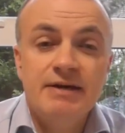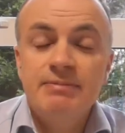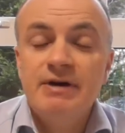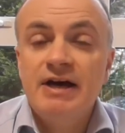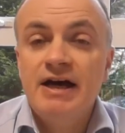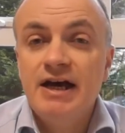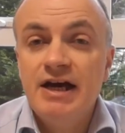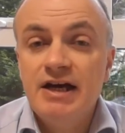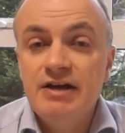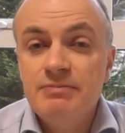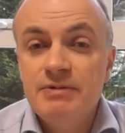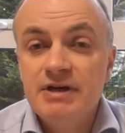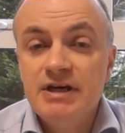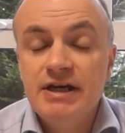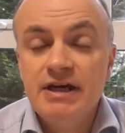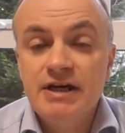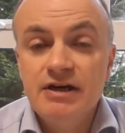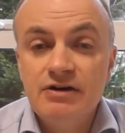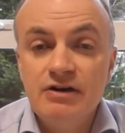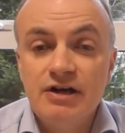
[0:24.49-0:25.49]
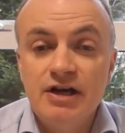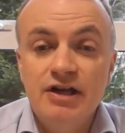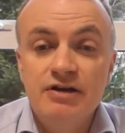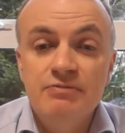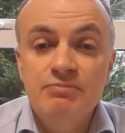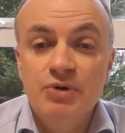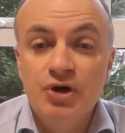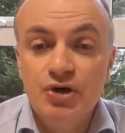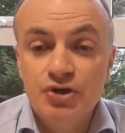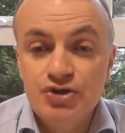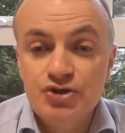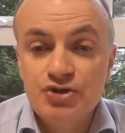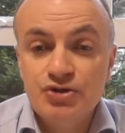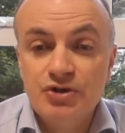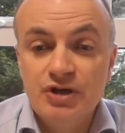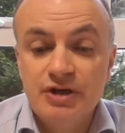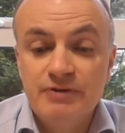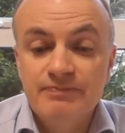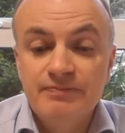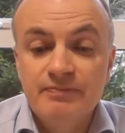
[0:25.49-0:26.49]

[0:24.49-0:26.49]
behind me here in Mountjoy,